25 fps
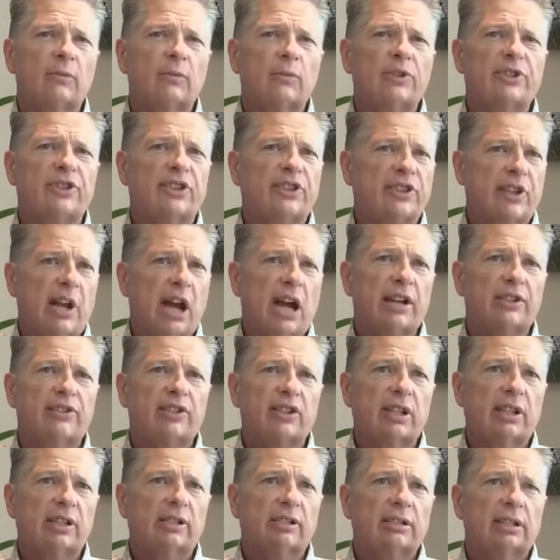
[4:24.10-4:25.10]
was
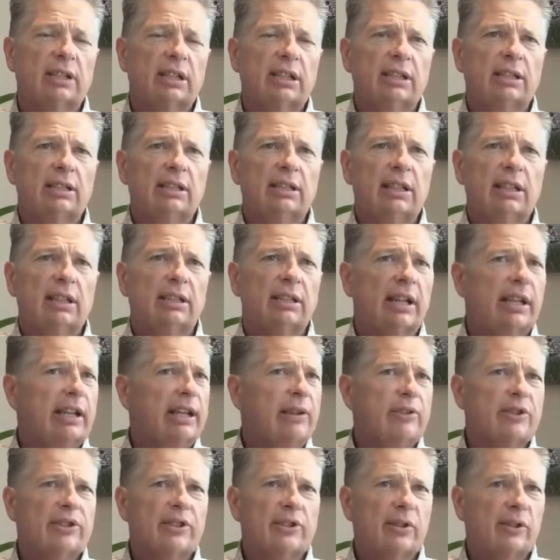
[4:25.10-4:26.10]
astonishing. And like I
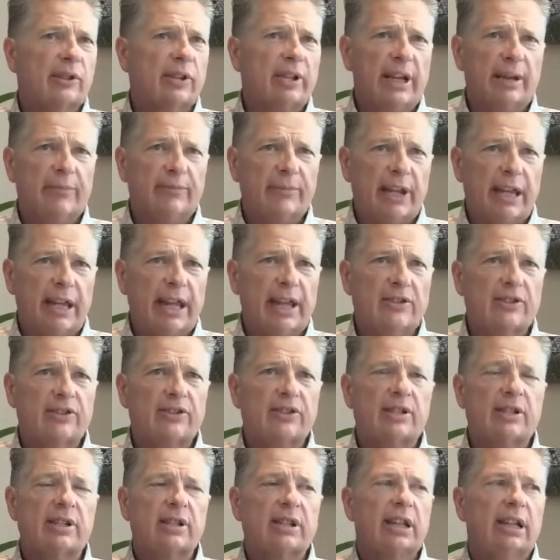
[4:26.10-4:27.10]
was told at MD
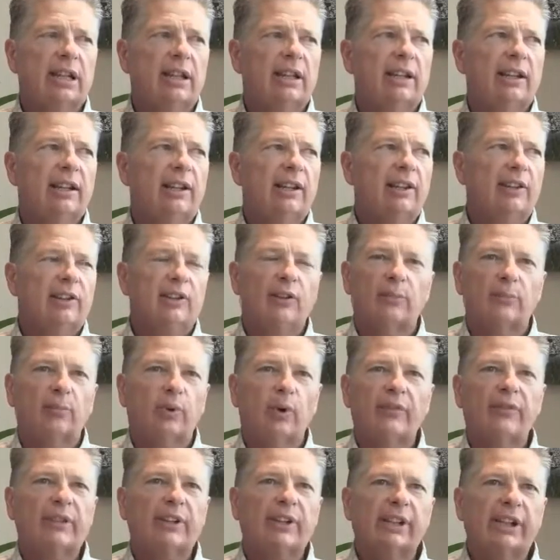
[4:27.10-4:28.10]
Anderson, you're
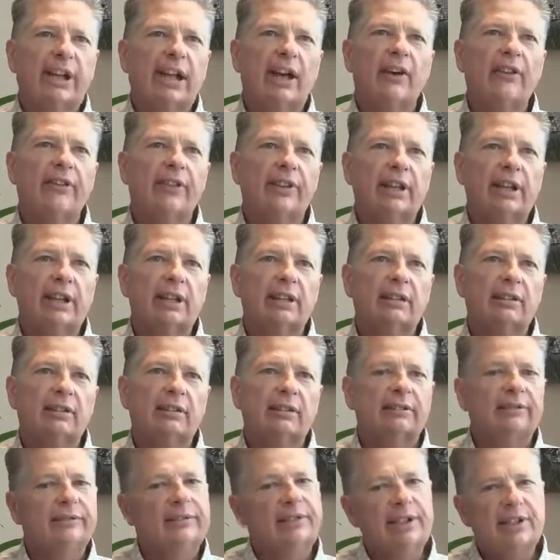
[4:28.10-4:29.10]
perfectly healthy,
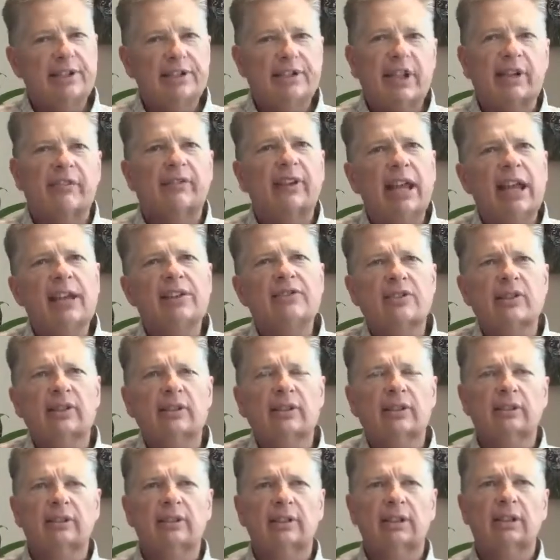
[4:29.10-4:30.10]
you just have cancer.
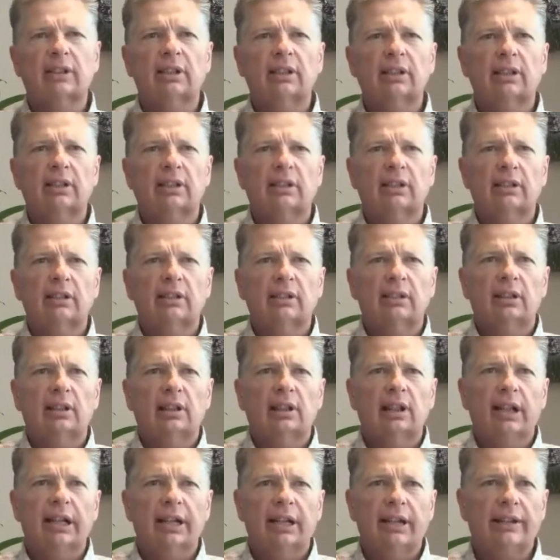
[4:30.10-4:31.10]

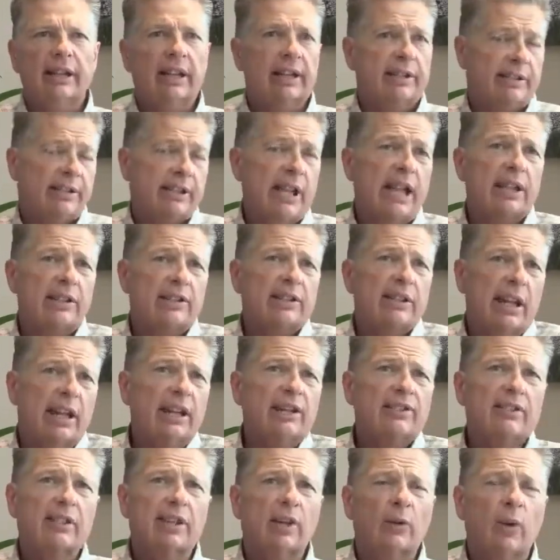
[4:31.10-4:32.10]
And that's
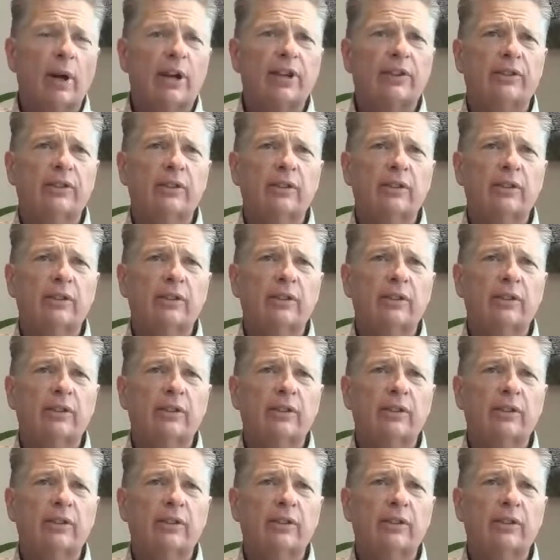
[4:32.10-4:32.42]
actually quite